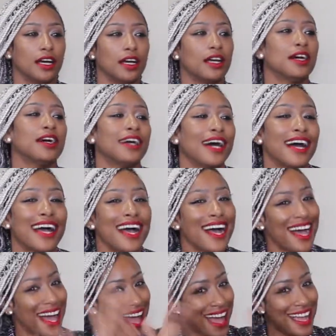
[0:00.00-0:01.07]
Hi,
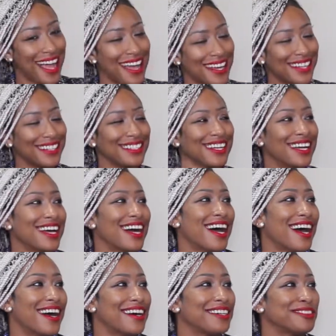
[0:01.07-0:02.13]
hater.
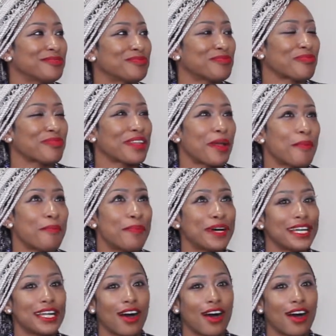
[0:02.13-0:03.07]
But